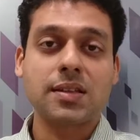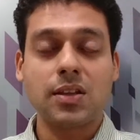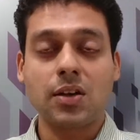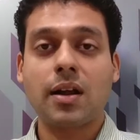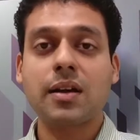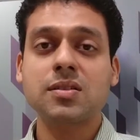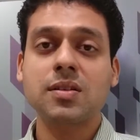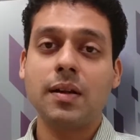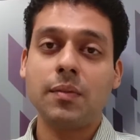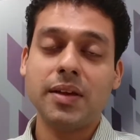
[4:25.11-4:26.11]
the drugs
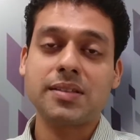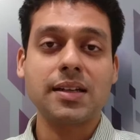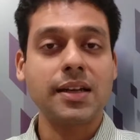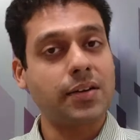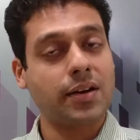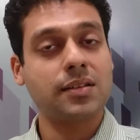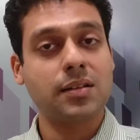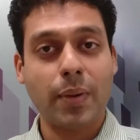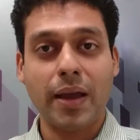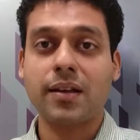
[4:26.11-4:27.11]
basically trigger the
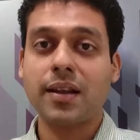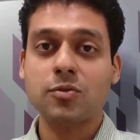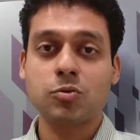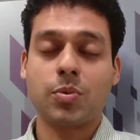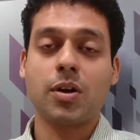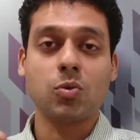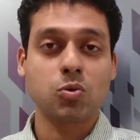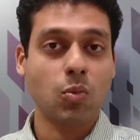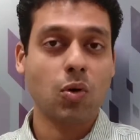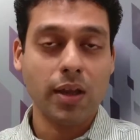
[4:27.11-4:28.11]
pancreas to produce
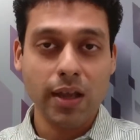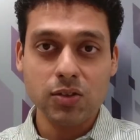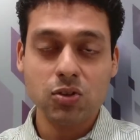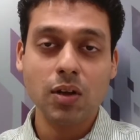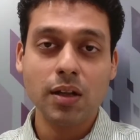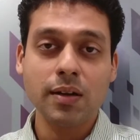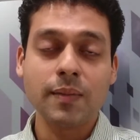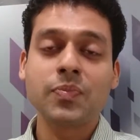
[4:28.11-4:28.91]
more insulin,